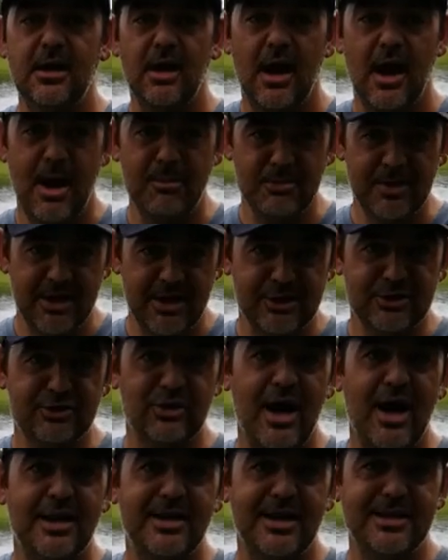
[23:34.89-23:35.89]
I'm gonna
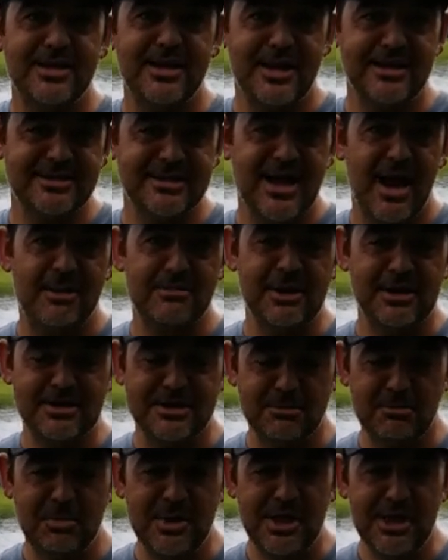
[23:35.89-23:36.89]
try that next time at
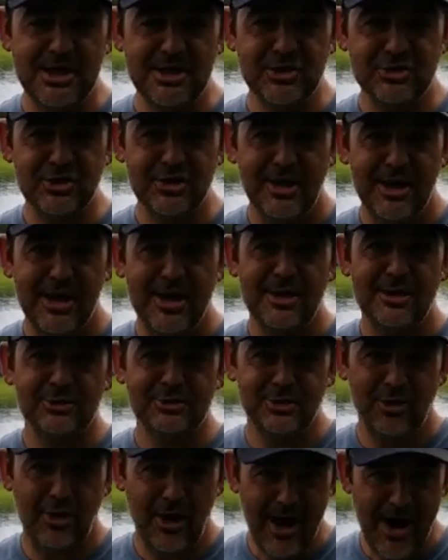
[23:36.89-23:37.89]
the beach.
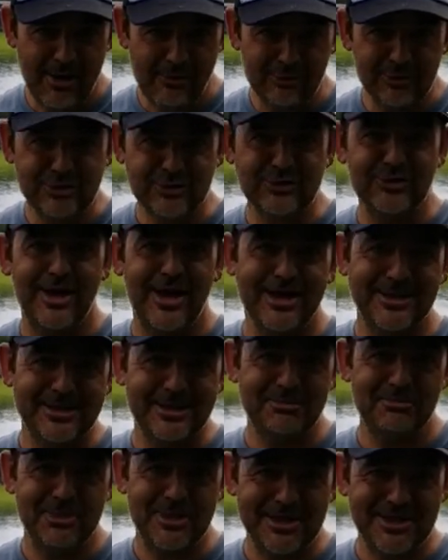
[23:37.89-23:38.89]
So I will see you at
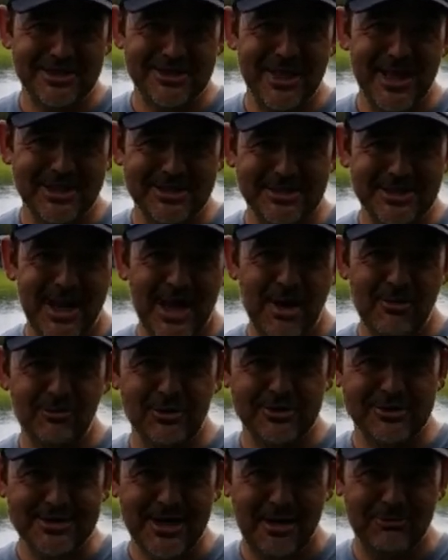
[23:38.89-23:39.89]
the beach next time
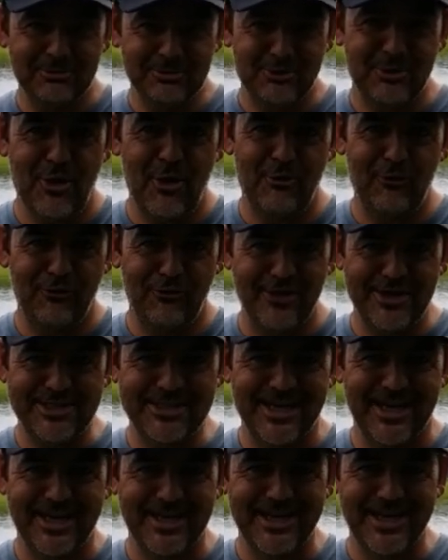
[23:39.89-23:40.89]
with some drone
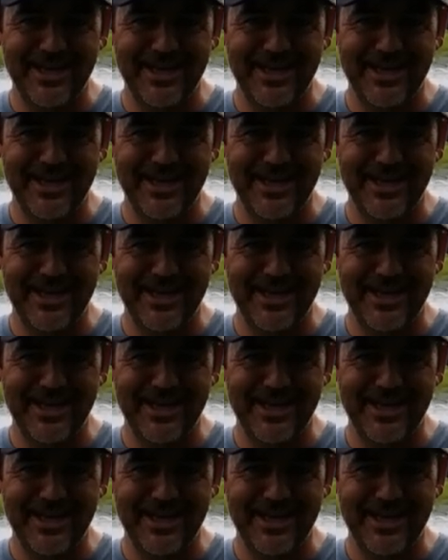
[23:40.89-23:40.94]
fishing.